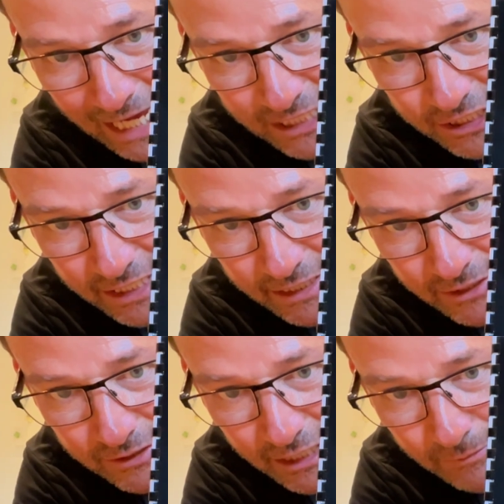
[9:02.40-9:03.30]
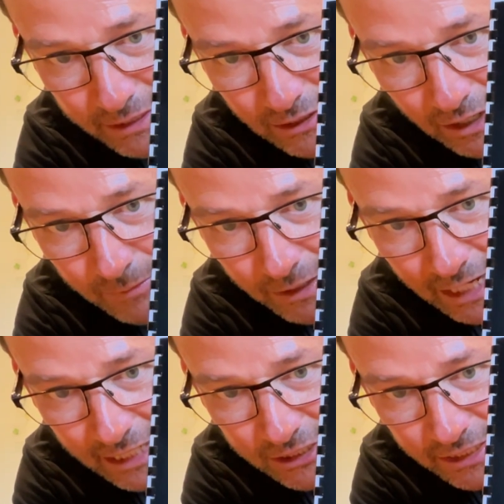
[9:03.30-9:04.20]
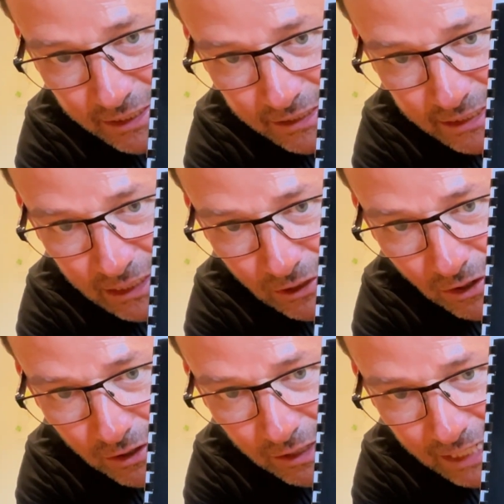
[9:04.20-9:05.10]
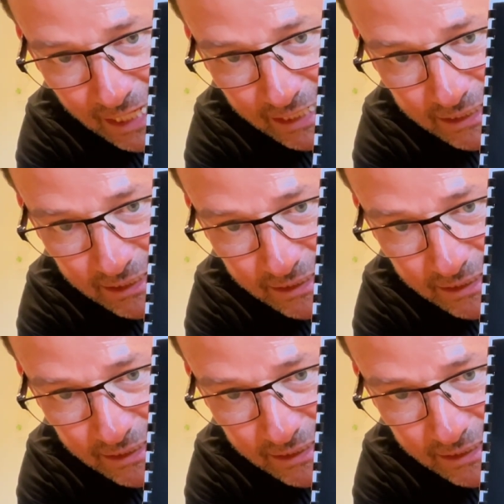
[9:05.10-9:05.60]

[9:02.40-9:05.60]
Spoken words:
ashi. You'll hear me talk about ashi. This is long legs.